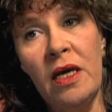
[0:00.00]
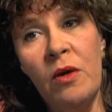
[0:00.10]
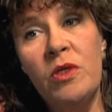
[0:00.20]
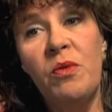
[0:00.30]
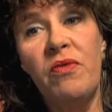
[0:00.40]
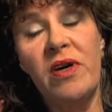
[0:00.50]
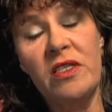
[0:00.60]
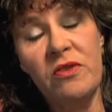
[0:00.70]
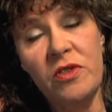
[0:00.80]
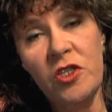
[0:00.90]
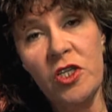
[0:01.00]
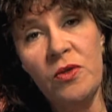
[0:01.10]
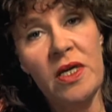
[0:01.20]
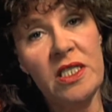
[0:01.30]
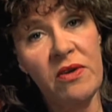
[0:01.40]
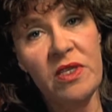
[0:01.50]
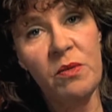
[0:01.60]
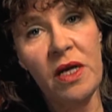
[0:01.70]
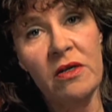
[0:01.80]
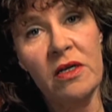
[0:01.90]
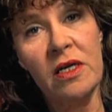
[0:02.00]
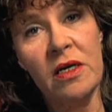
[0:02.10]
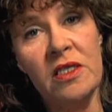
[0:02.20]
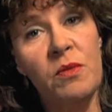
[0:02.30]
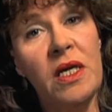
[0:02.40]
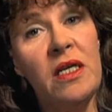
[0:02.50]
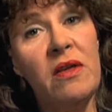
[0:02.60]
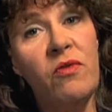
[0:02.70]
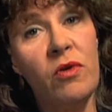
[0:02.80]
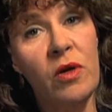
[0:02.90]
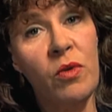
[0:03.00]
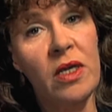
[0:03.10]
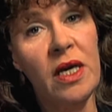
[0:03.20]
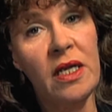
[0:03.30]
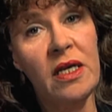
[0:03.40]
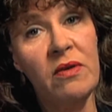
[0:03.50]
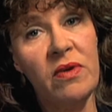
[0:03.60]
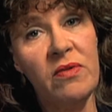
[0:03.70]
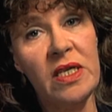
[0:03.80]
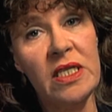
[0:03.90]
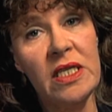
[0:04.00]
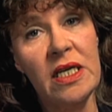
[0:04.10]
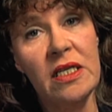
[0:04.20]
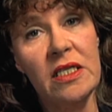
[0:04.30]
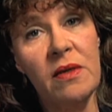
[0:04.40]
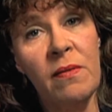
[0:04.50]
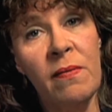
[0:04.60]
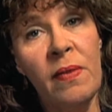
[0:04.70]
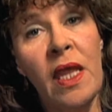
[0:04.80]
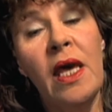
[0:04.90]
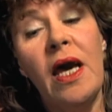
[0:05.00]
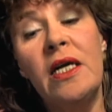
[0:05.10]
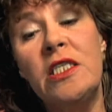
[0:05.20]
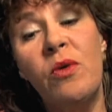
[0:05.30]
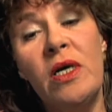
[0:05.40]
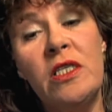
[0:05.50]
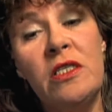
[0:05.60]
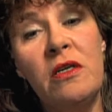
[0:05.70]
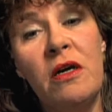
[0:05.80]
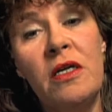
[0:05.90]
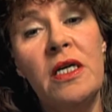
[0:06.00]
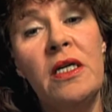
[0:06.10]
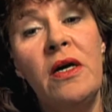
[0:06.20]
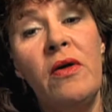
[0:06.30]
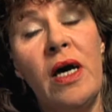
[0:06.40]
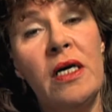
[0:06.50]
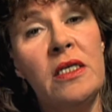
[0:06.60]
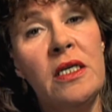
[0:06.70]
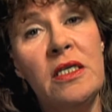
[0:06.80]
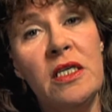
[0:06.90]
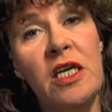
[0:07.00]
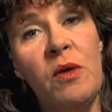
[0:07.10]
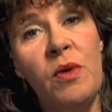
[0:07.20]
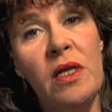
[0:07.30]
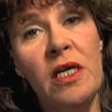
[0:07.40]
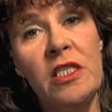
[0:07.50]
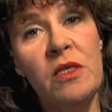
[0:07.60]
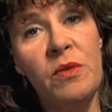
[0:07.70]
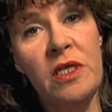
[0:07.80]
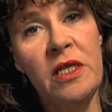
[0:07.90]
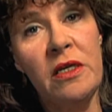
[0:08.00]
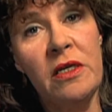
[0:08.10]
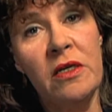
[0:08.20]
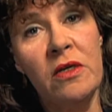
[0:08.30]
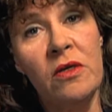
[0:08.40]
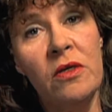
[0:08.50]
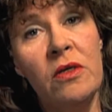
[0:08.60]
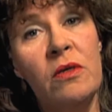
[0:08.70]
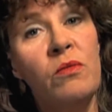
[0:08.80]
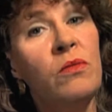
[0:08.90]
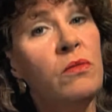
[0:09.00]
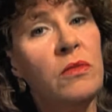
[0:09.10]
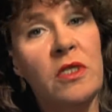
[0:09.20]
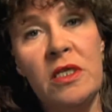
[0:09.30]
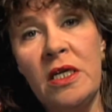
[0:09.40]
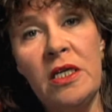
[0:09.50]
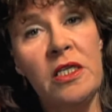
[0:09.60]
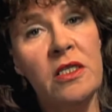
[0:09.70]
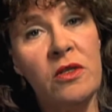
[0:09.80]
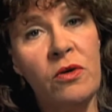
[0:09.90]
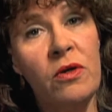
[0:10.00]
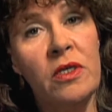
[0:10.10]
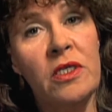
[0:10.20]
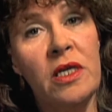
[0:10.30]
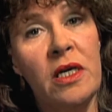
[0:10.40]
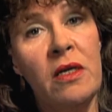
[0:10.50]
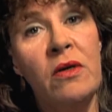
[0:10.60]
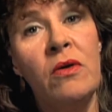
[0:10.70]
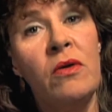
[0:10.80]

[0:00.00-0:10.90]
He was professor of surgery at Jefferson Medical College from 1841 to 1856. And so it started as his accumulation of material to teach his course in